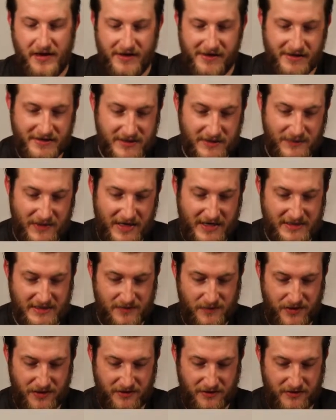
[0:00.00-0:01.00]
It's a
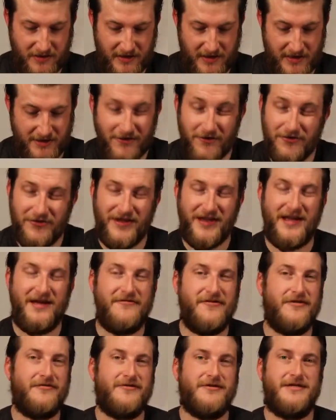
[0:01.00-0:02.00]
possibility. I don't think
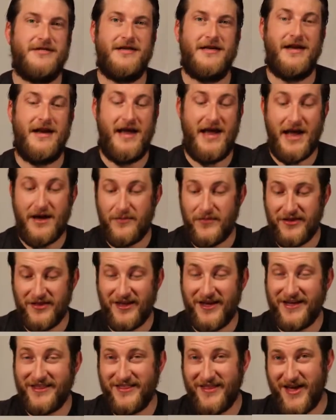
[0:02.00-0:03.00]
I've ever seen it happen
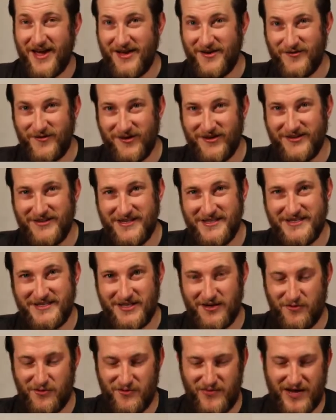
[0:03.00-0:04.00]
like that in one of these
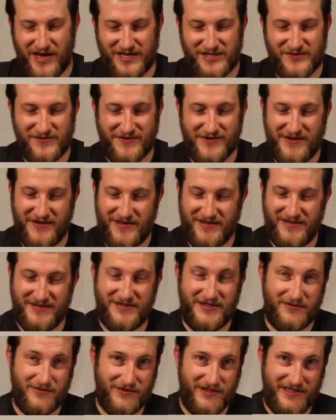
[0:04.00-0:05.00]
double packs where you get the
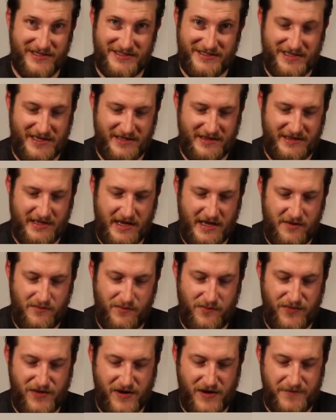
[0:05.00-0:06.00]
double hits like
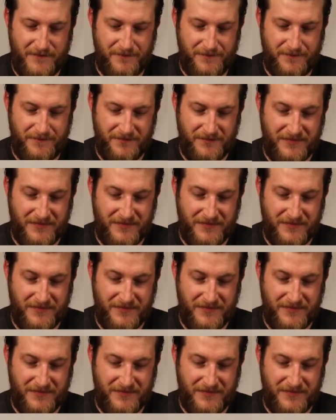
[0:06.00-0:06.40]
that, but